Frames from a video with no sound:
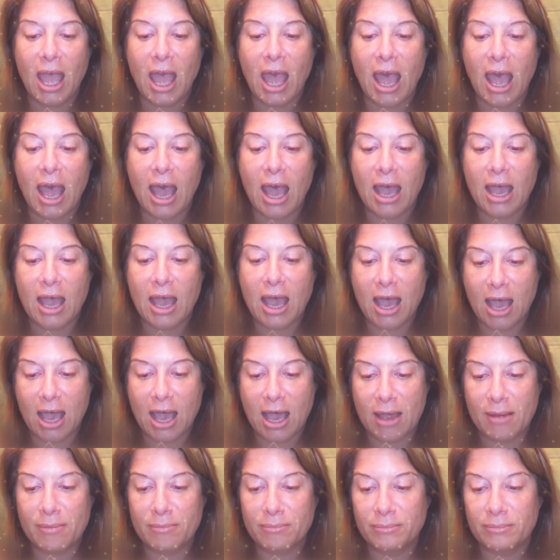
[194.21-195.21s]

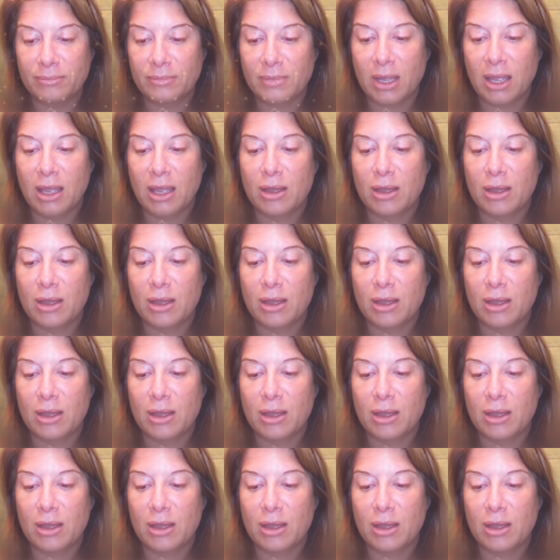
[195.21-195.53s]
"Aham